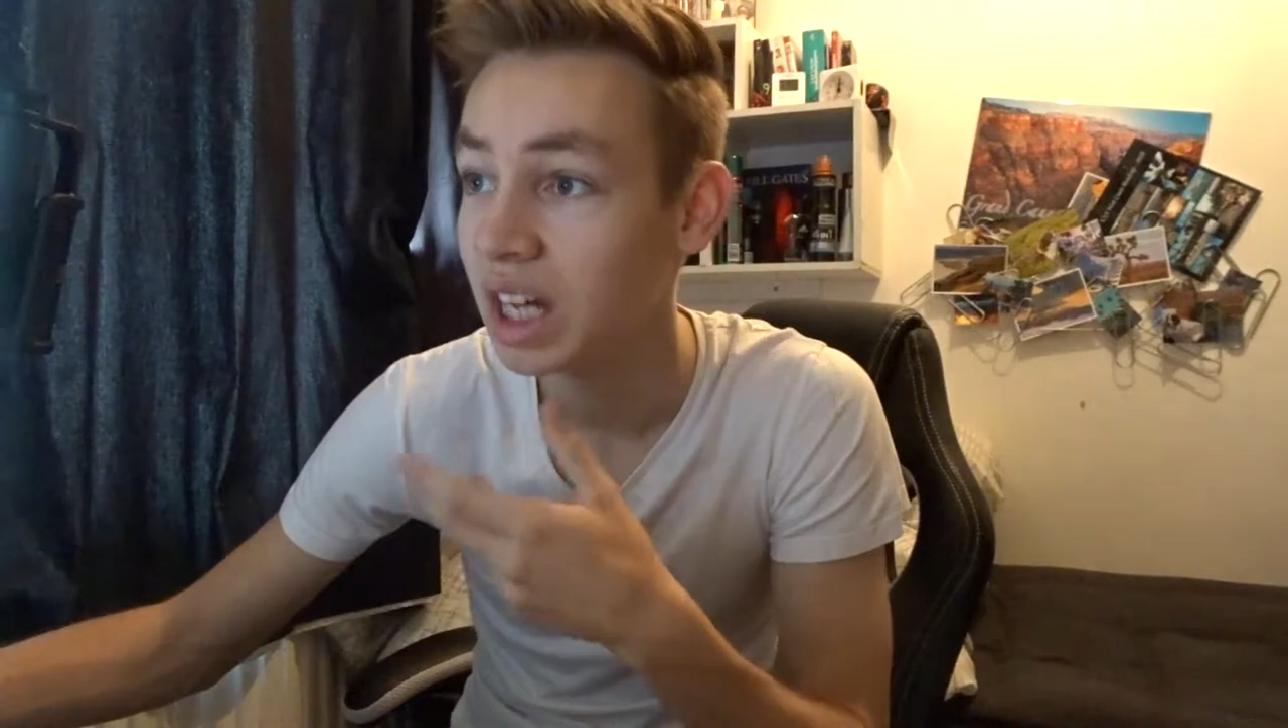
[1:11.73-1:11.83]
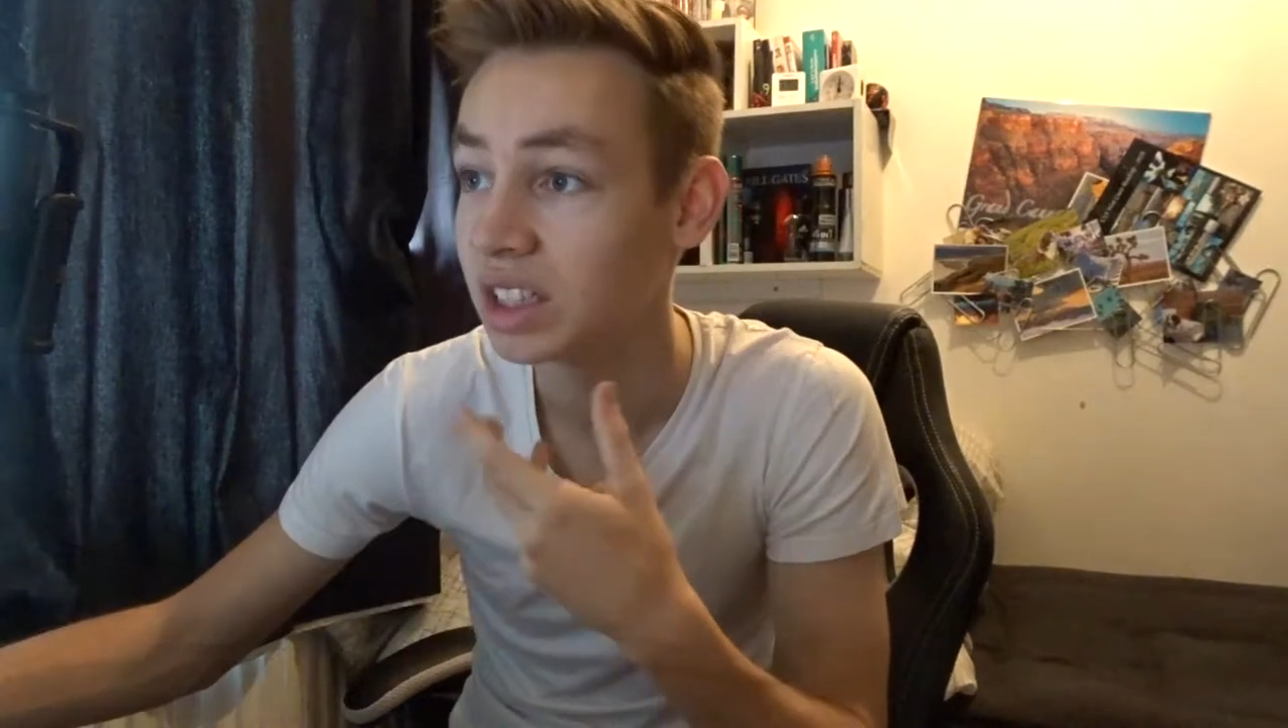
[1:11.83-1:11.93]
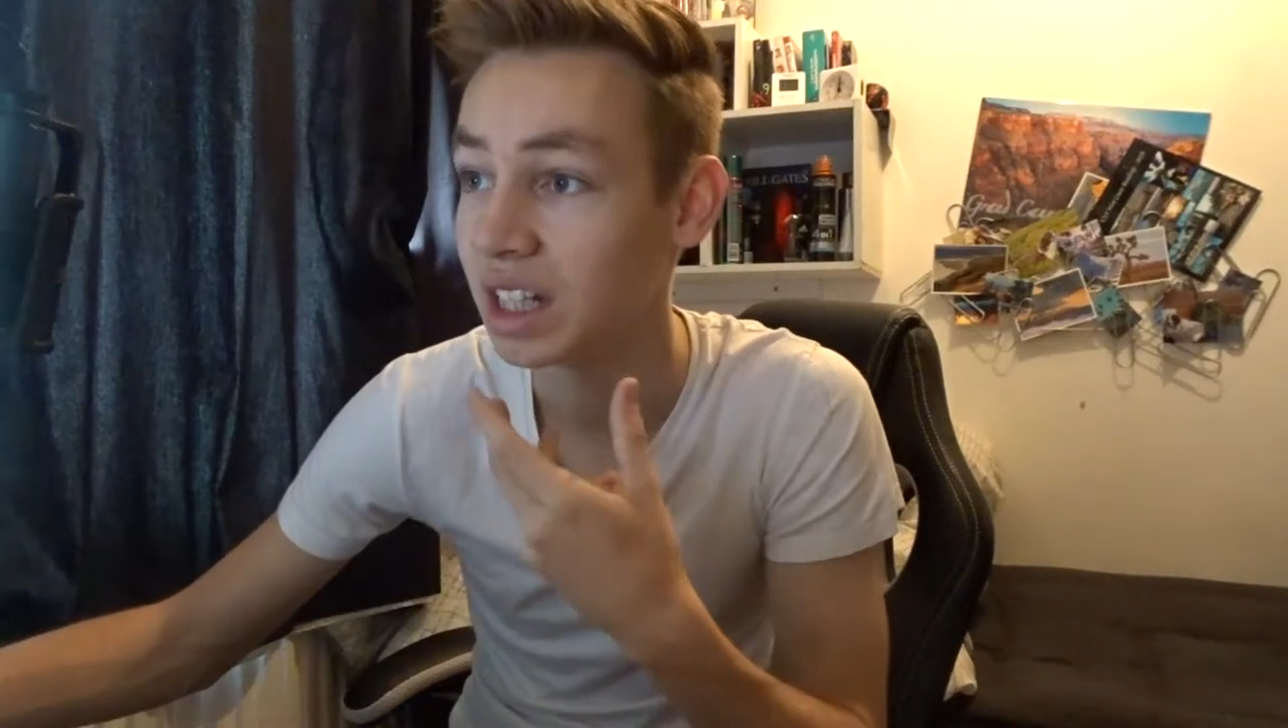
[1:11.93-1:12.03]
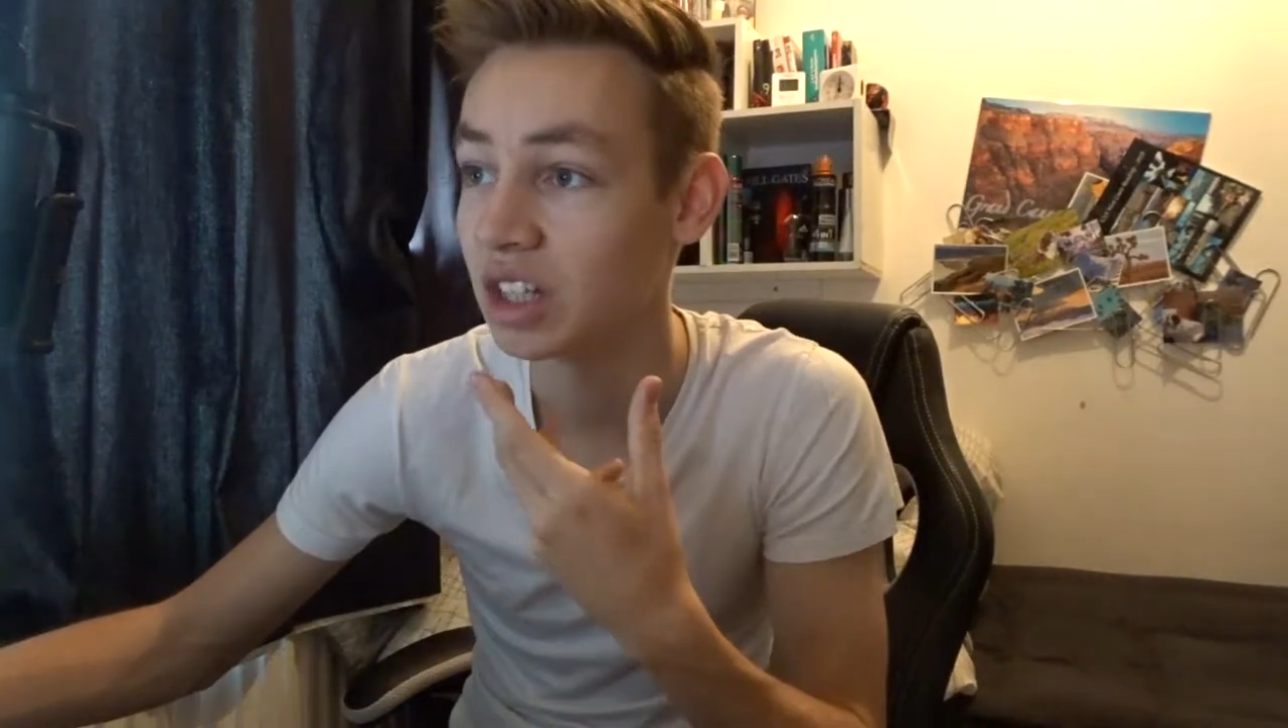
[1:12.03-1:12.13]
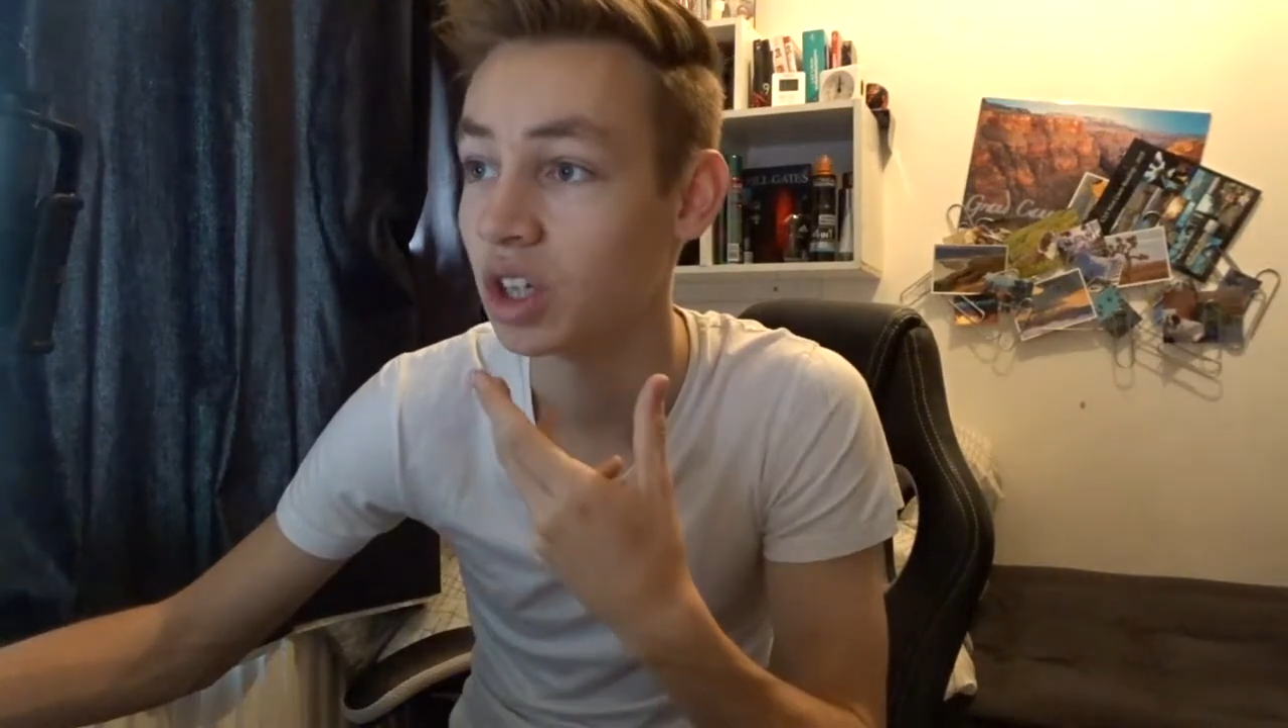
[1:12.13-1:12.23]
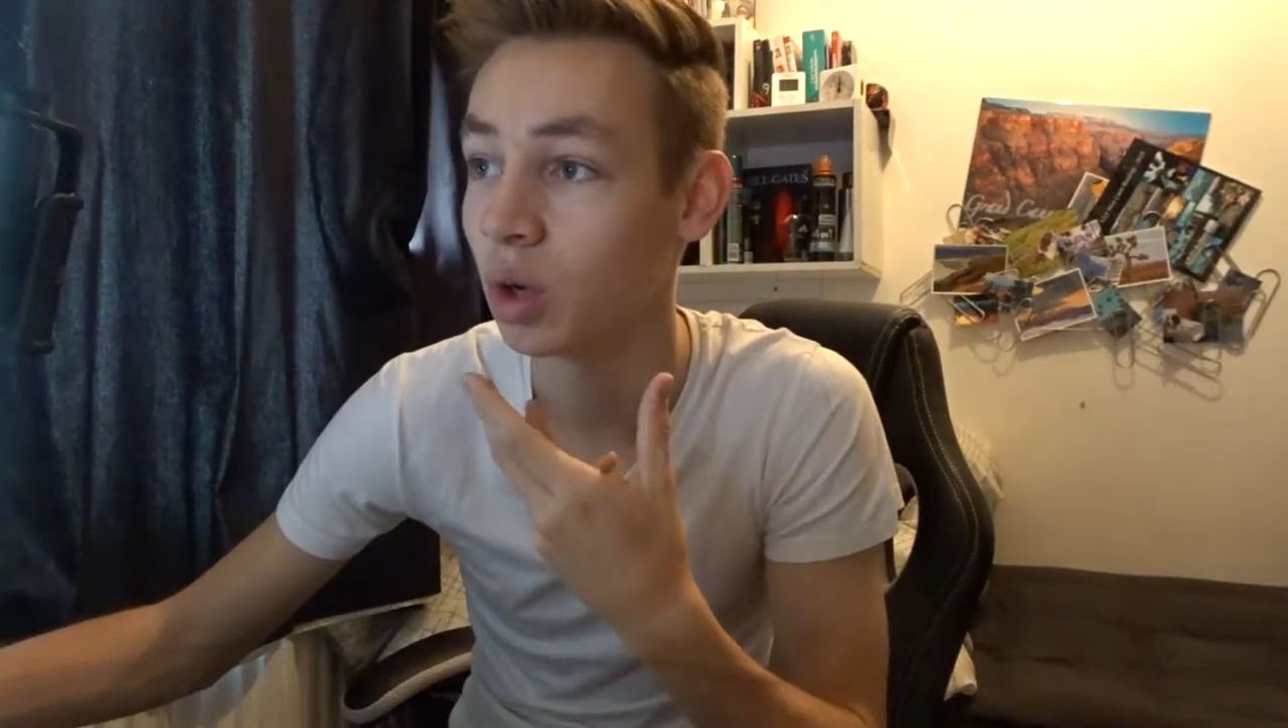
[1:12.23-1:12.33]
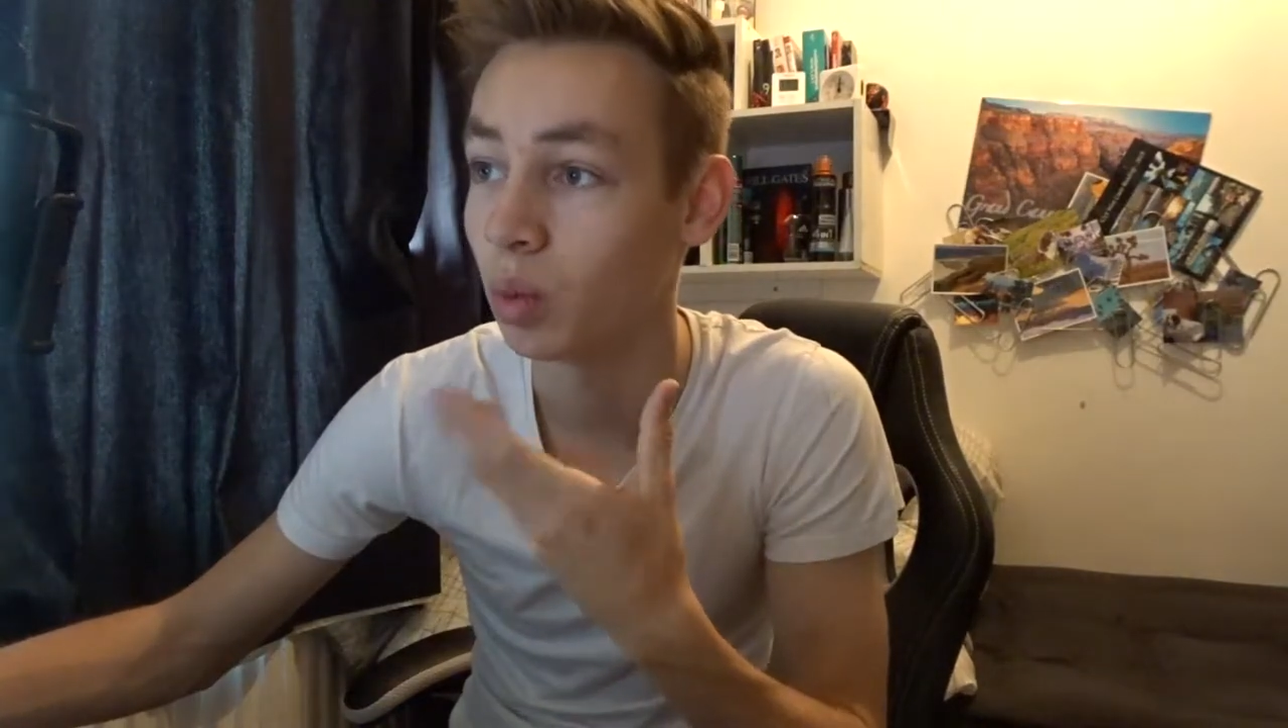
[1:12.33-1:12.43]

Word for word: so then you know